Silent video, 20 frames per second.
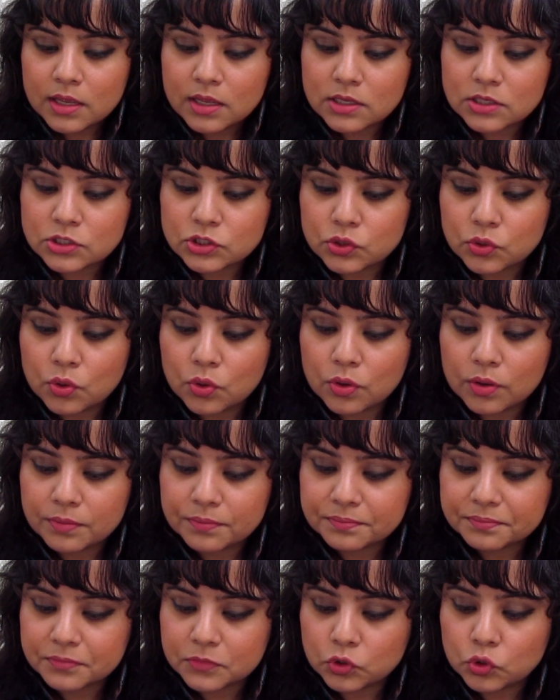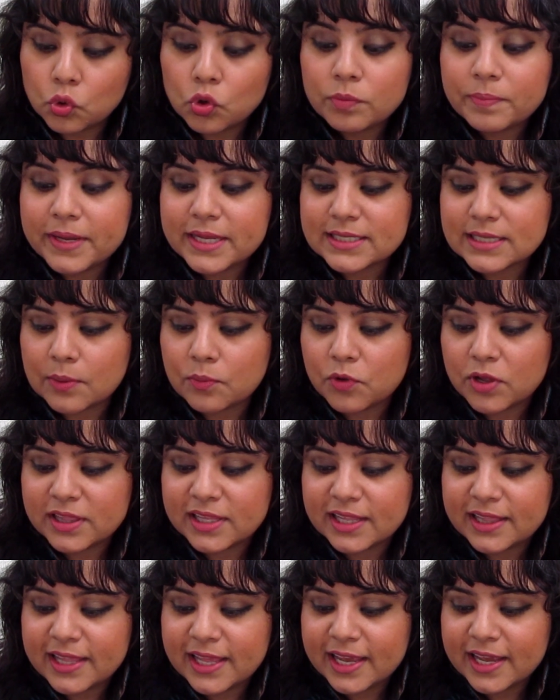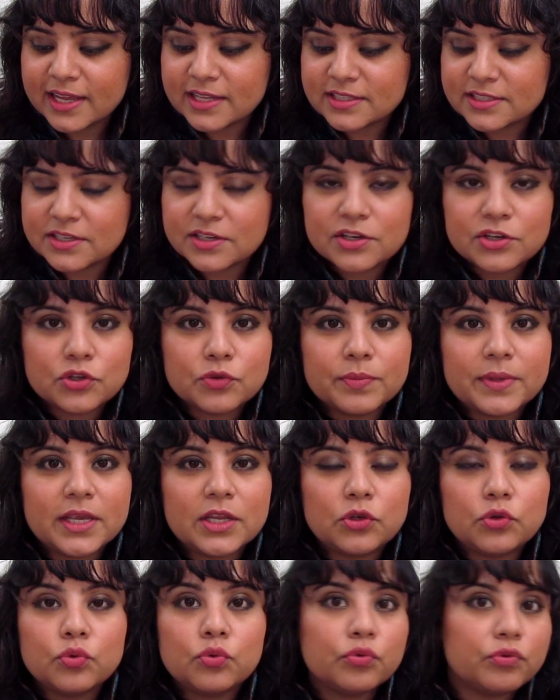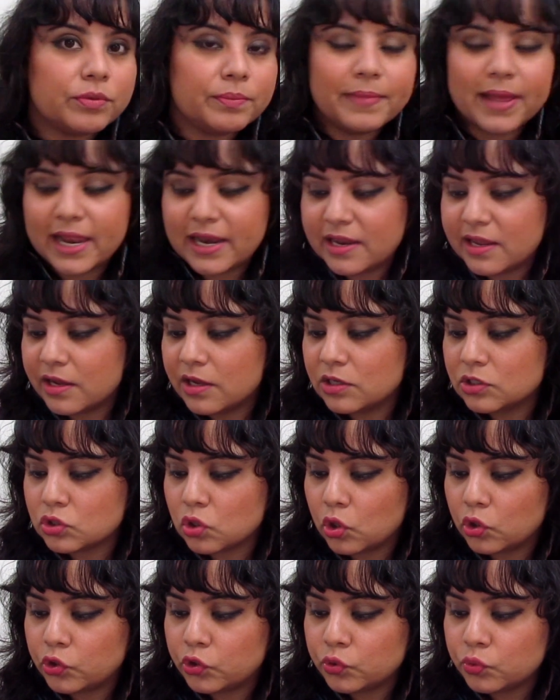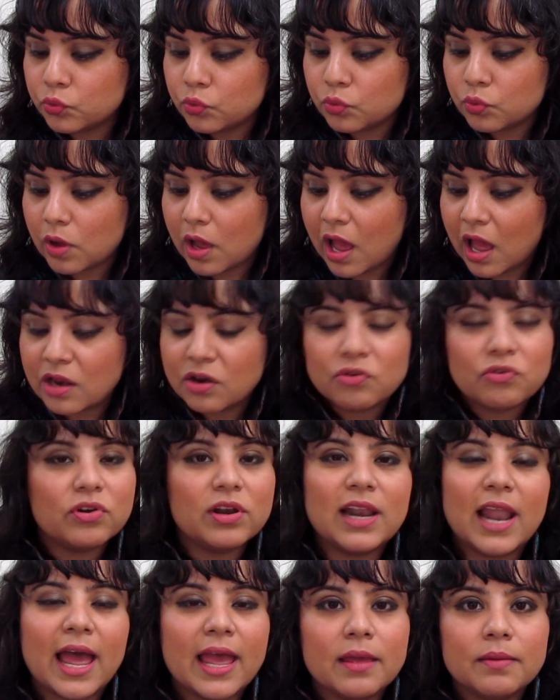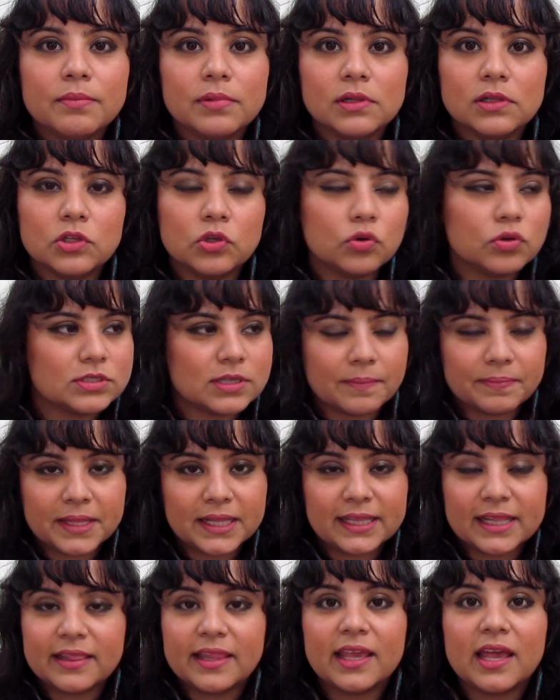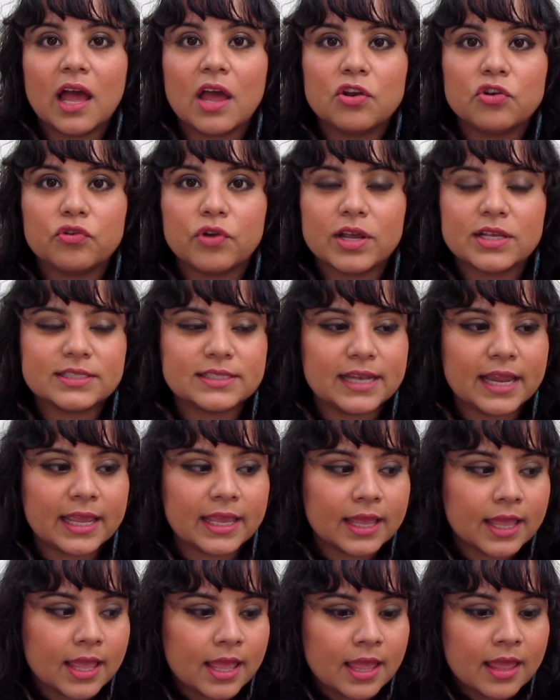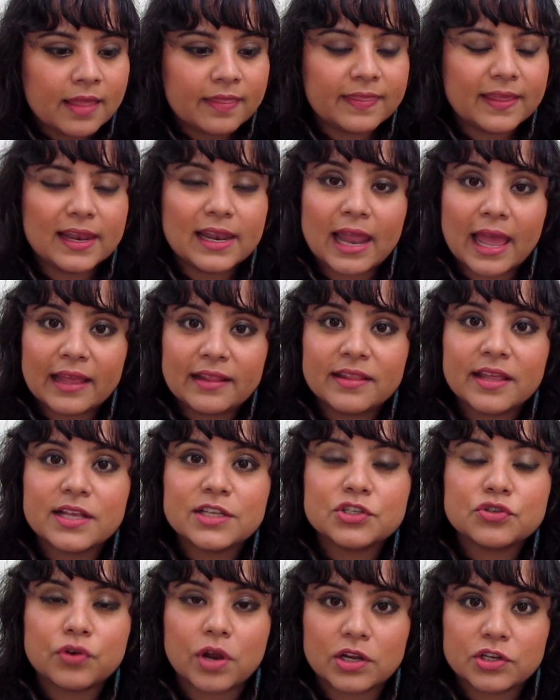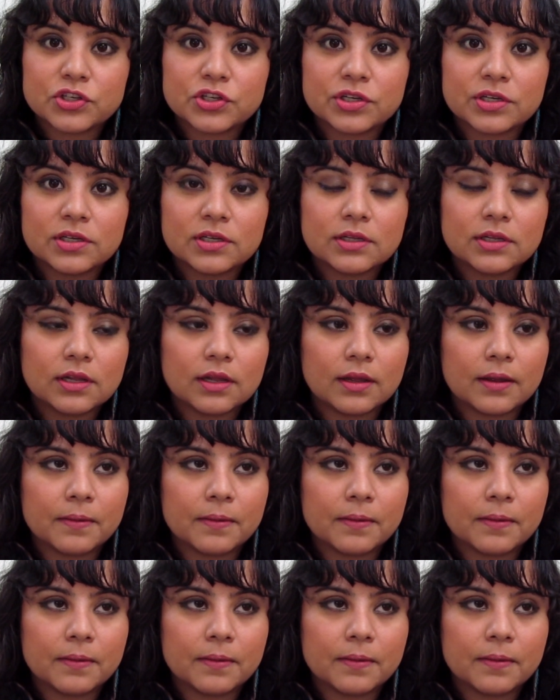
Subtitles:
So don't be someone that they consider to be too rebellious or too unreliable, you know, something that they can't trust. Like, they like their structure.